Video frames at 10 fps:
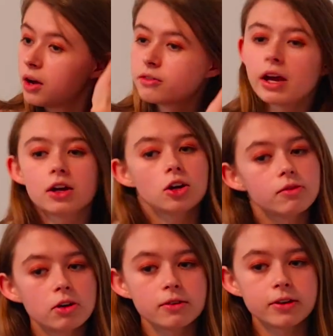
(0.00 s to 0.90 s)

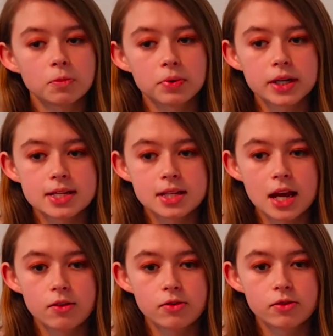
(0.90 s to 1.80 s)
Vancouver felt pretty
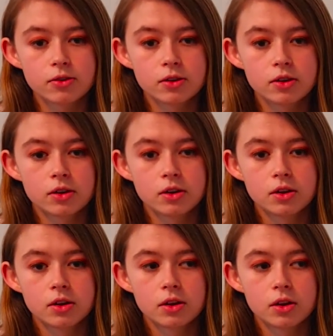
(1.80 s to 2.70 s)
safe.
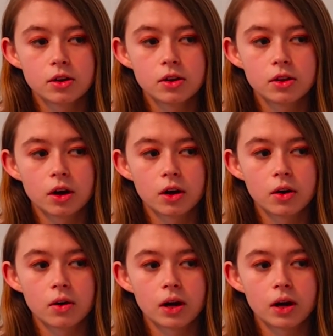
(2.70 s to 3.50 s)
Though,